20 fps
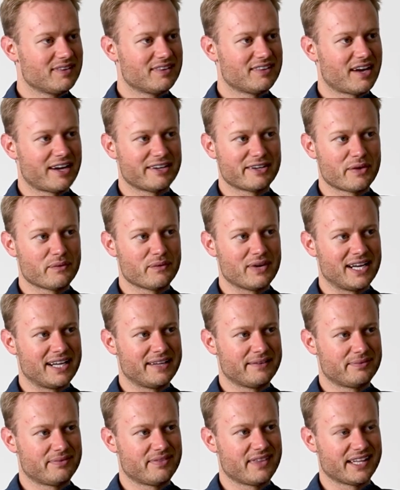I don't
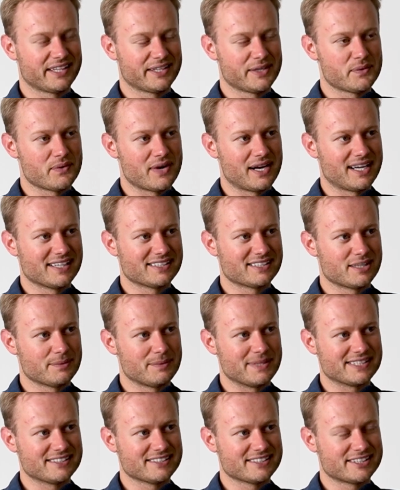really think you realise the
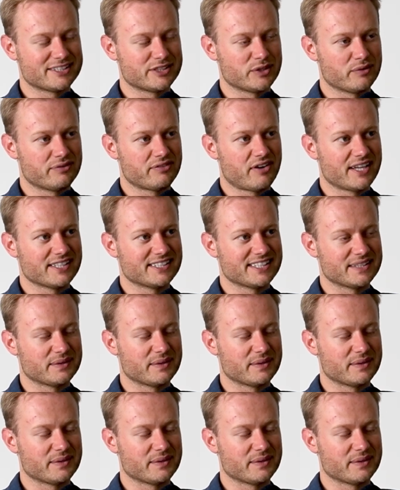business you're fighting